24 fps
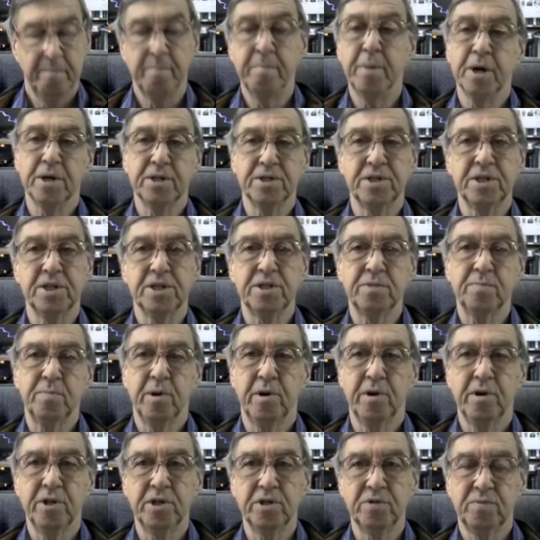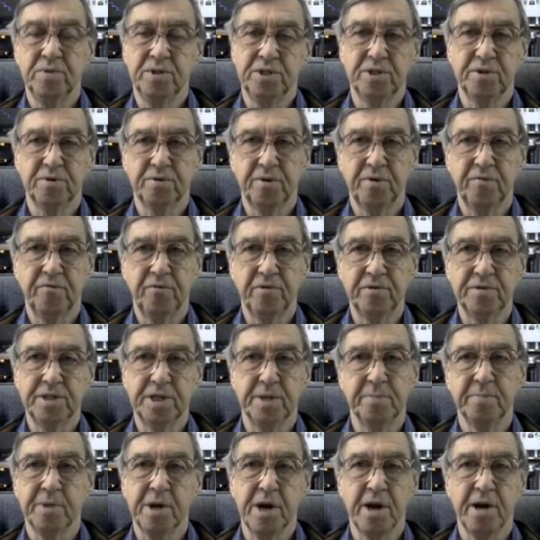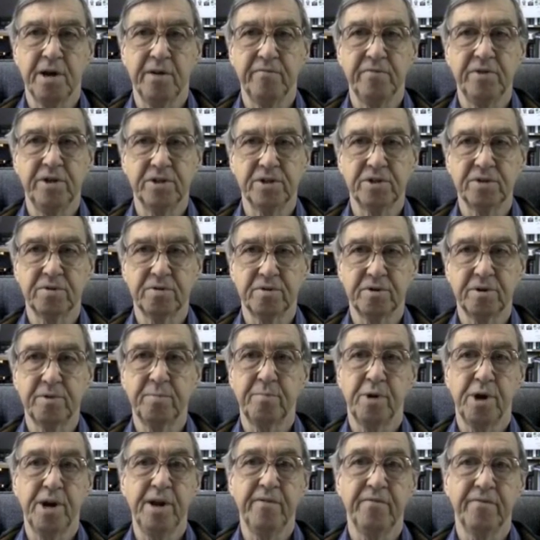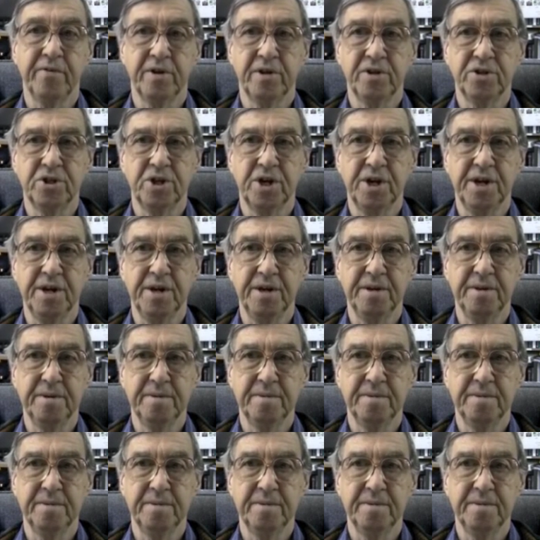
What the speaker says: Buck's experience resulted from some kind of disordered brain functioning?